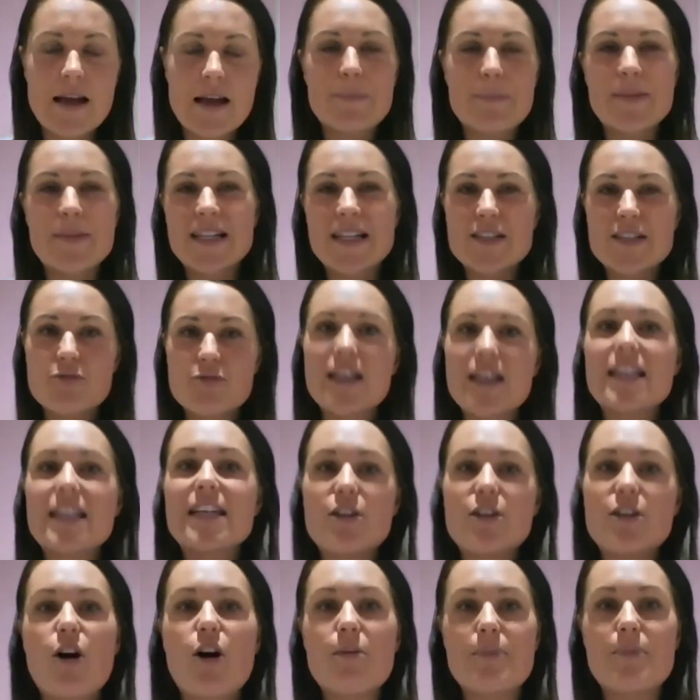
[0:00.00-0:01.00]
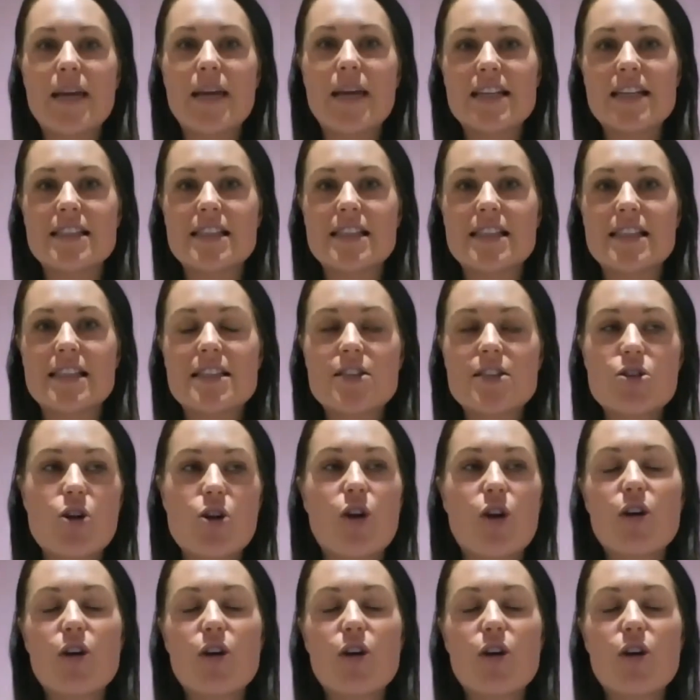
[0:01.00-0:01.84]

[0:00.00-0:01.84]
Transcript: But it's really not because it's not